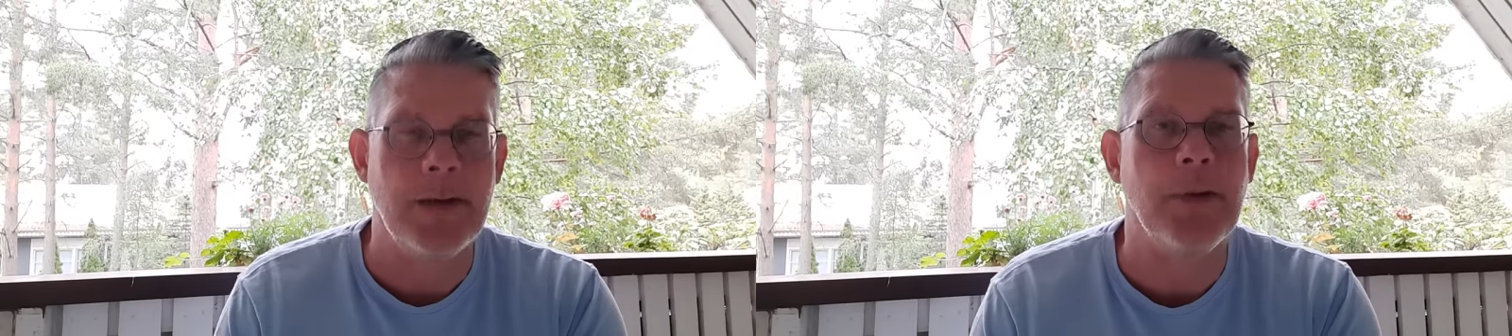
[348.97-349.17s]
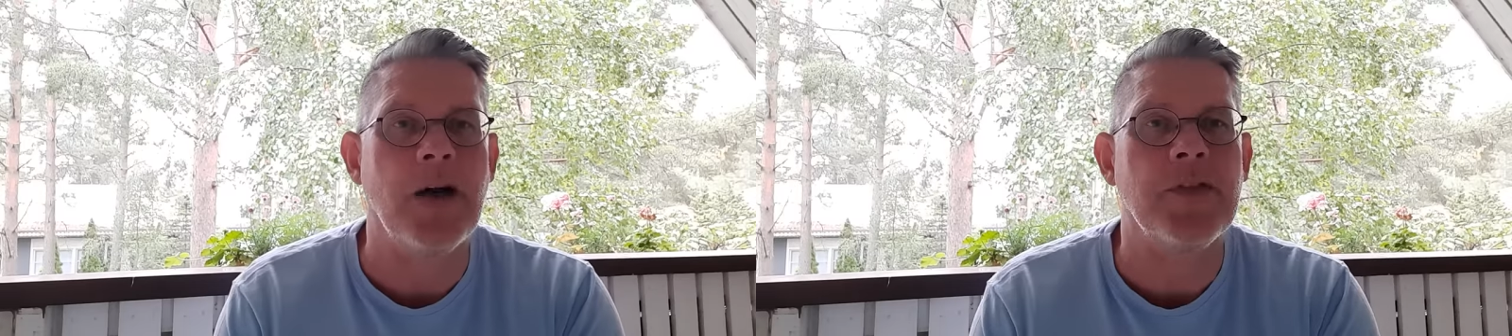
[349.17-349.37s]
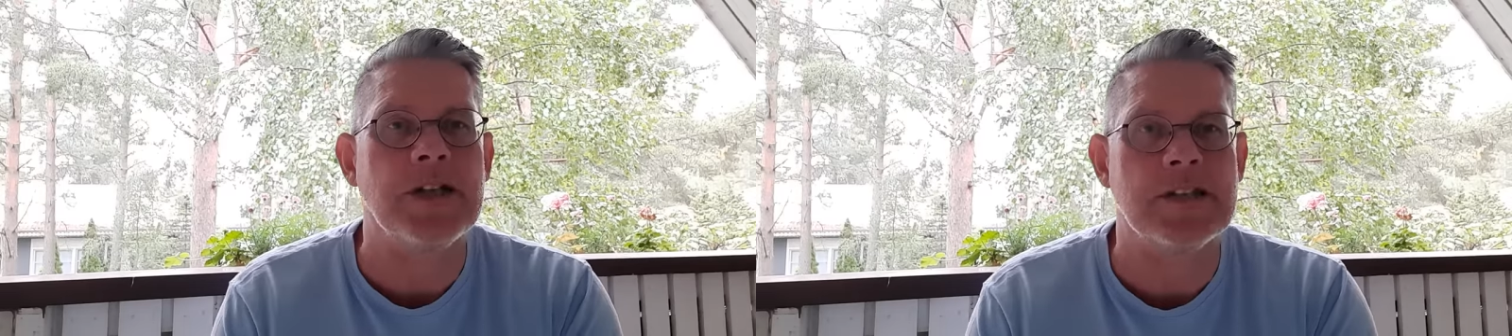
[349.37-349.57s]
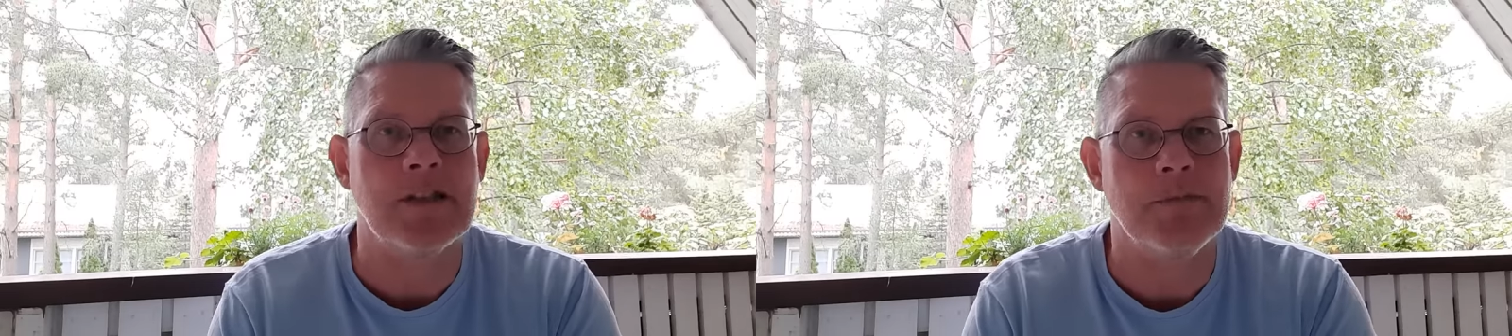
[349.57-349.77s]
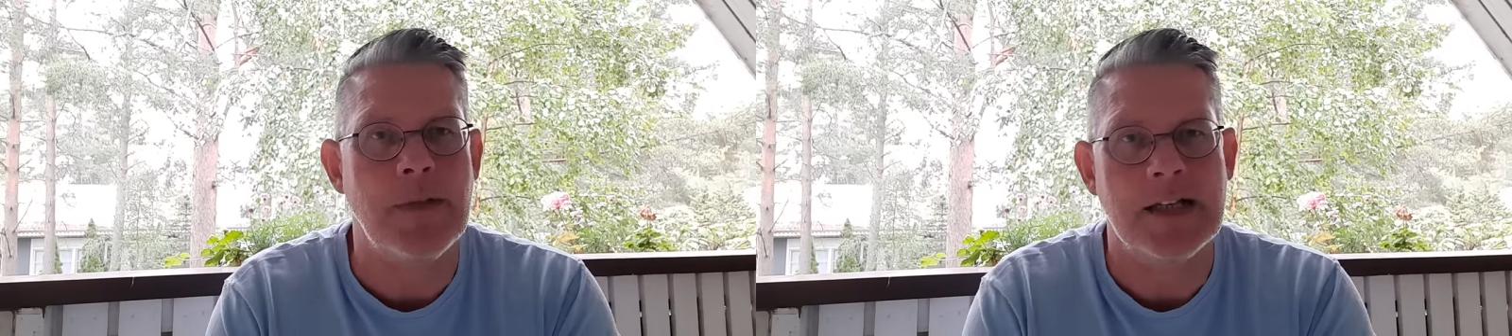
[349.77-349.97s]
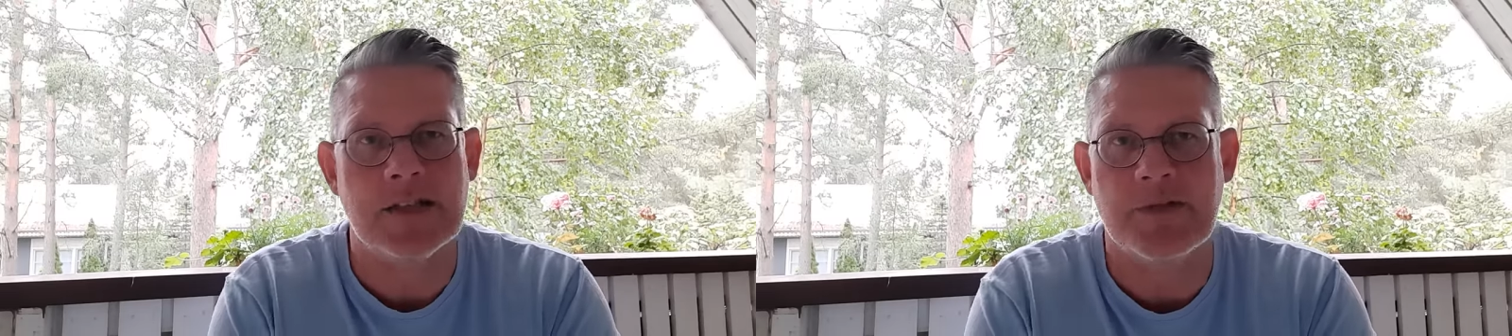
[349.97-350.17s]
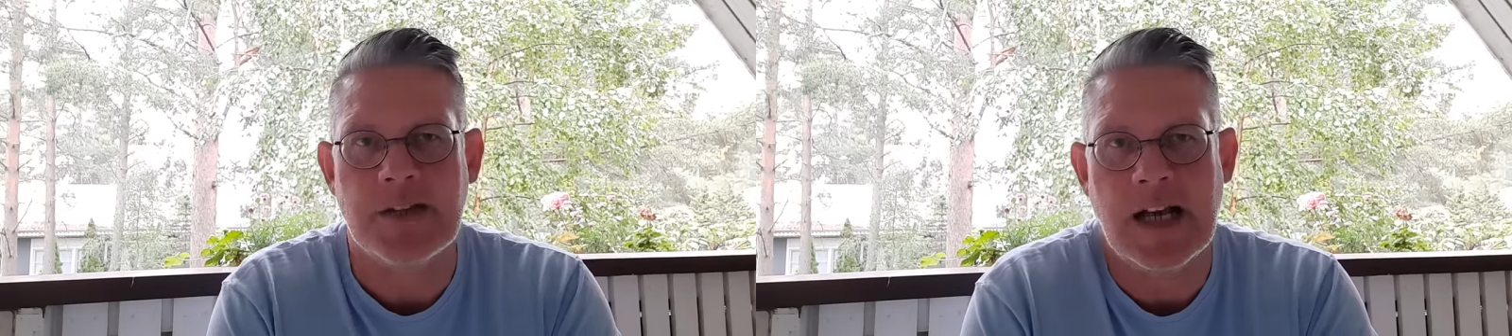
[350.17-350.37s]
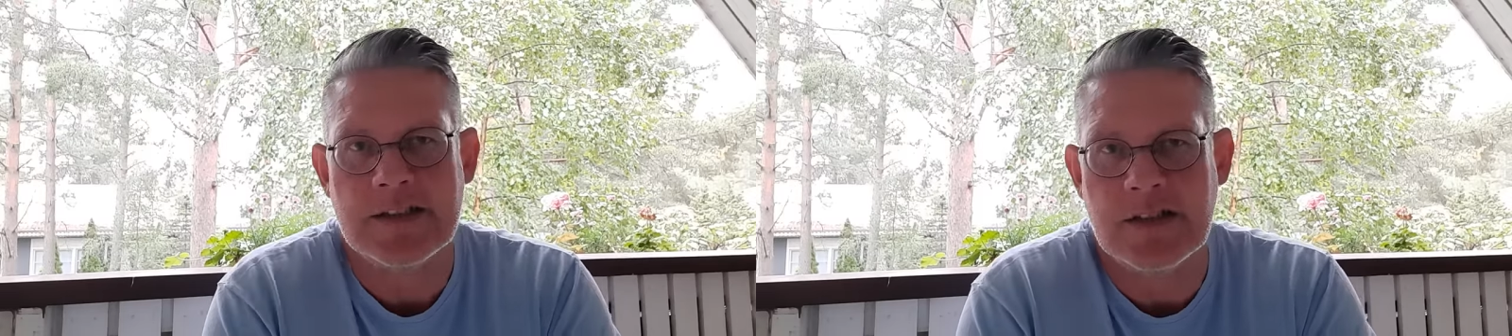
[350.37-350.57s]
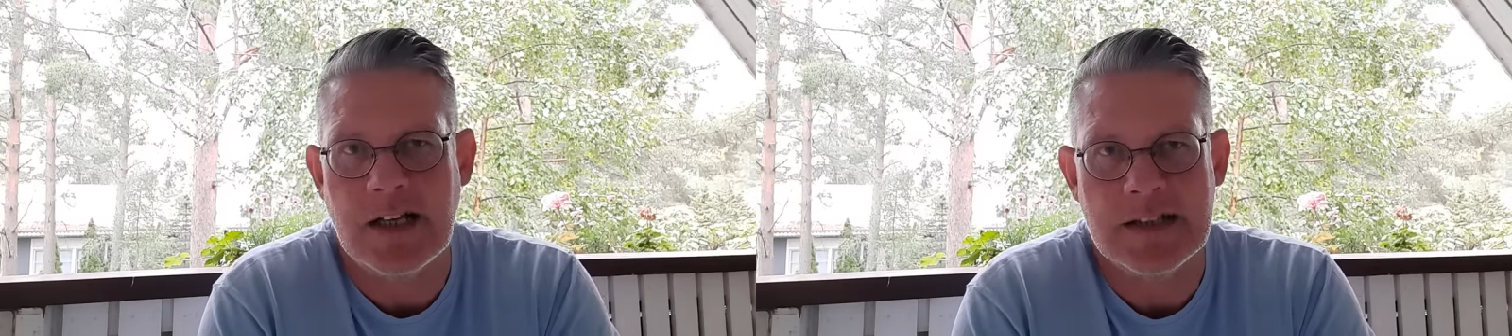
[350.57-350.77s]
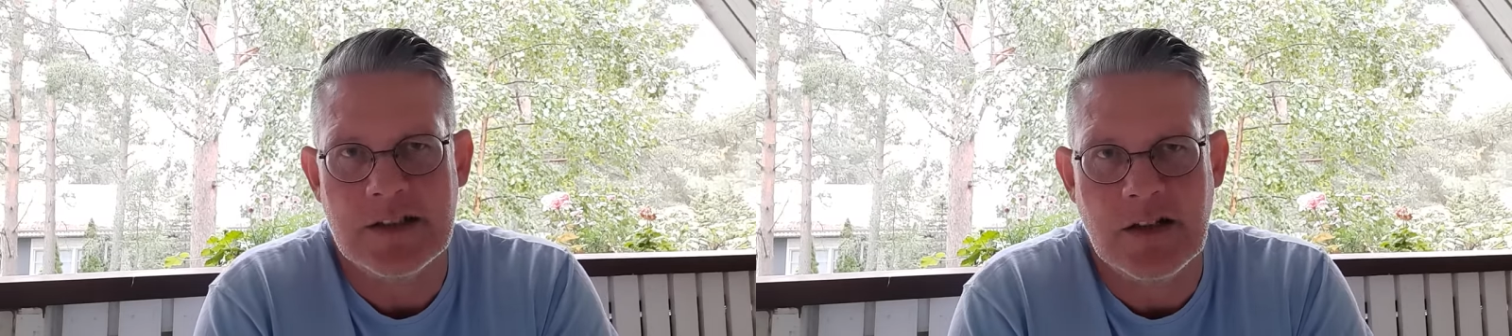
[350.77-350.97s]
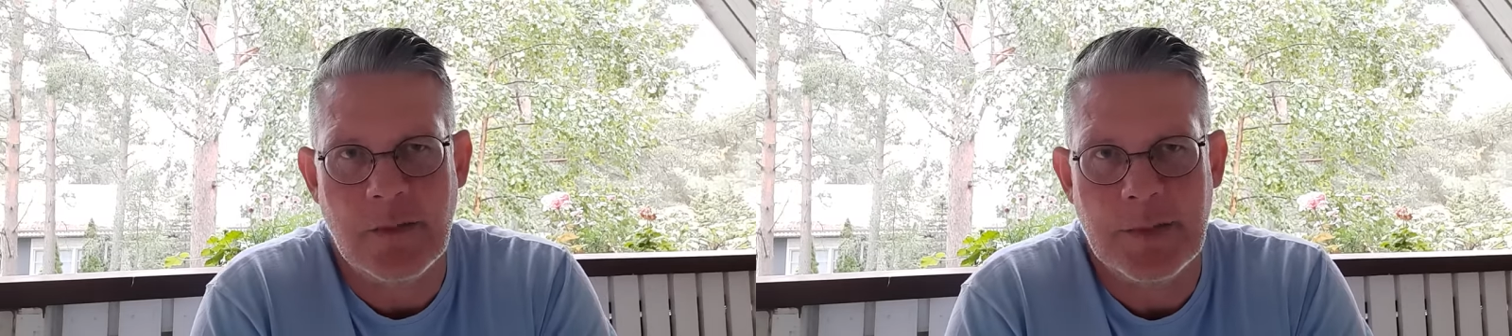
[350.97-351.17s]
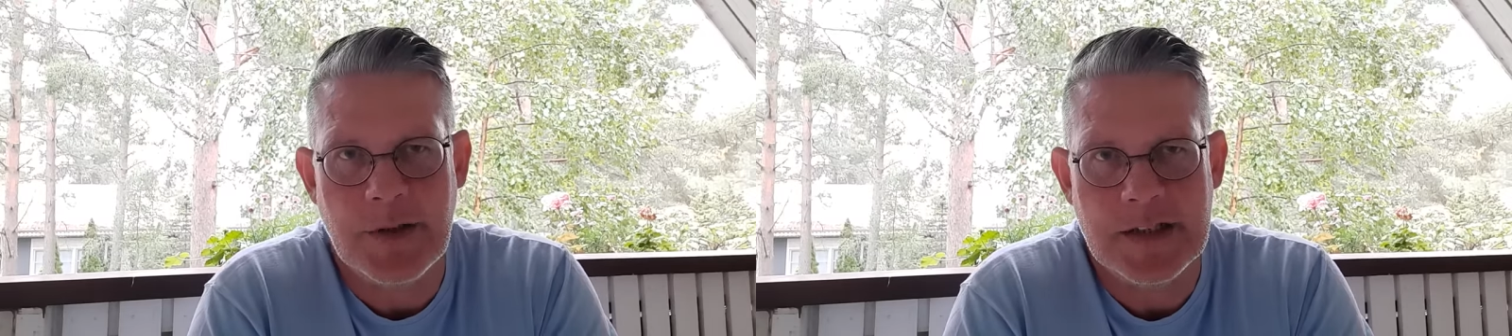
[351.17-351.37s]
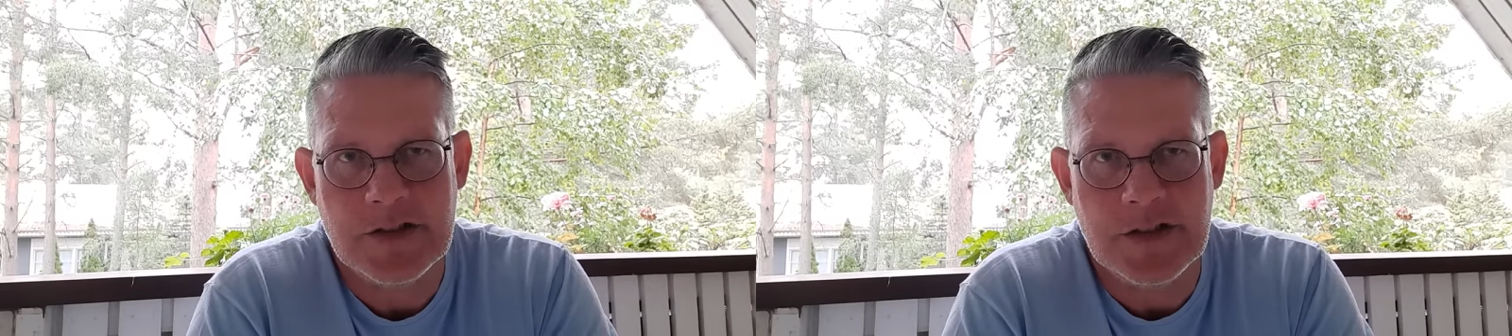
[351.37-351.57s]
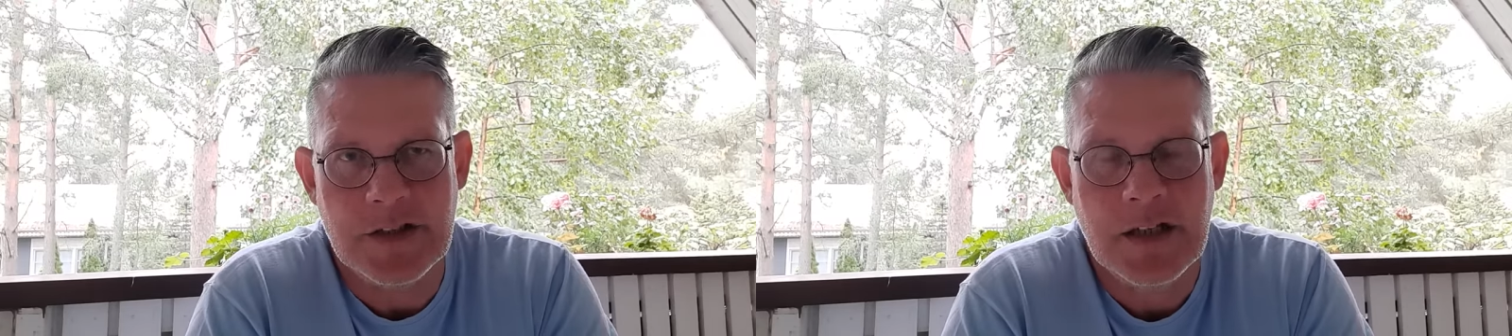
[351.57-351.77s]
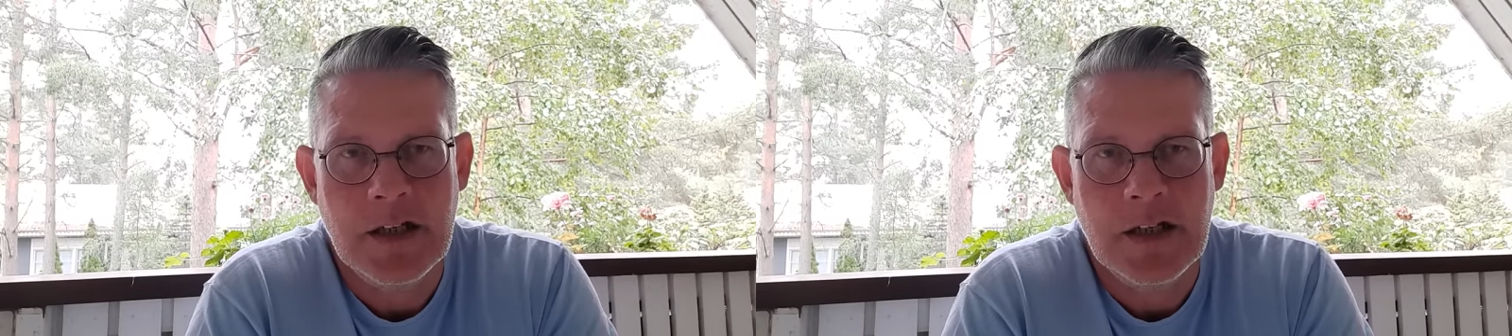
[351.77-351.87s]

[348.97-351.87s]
But I think there's a massive gaslighting operation